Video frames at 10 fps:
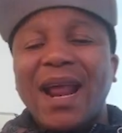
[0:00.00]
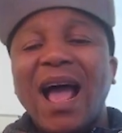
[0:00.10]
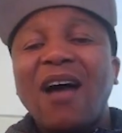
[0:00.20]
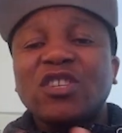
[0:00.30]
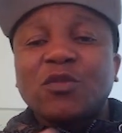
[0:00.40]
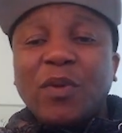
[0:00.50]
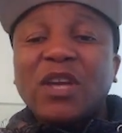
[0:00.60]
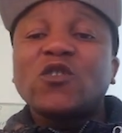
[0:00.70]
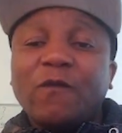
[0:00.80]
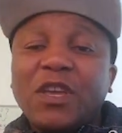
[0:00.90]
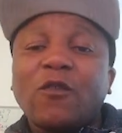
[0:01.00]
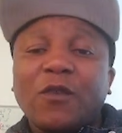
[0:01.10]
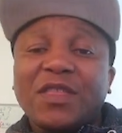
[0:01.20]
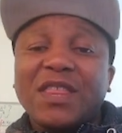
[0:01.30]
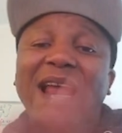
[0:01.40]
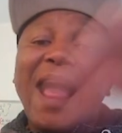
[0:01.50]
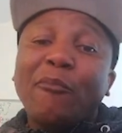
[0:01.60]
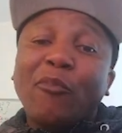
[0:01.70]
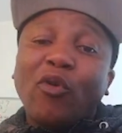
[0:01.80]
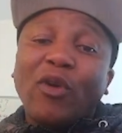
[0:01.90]
But I have a special video for that.
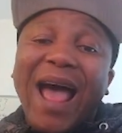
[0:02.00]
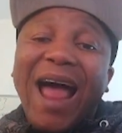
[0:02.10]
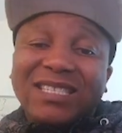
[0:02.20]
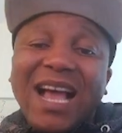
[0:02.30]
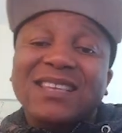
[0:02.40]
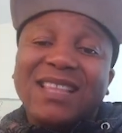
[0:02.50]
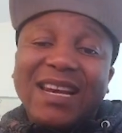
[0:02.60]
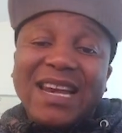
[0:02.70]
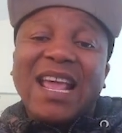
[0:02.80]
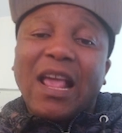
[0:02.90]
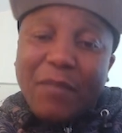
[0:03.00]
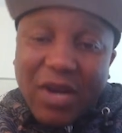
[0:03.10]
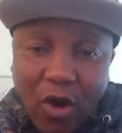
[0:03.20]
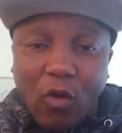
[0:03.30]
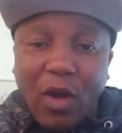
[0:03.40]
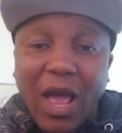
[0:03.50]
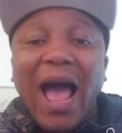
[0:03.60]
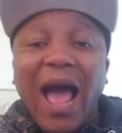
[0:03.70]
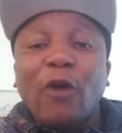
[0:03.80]
I'm going to attach the link below,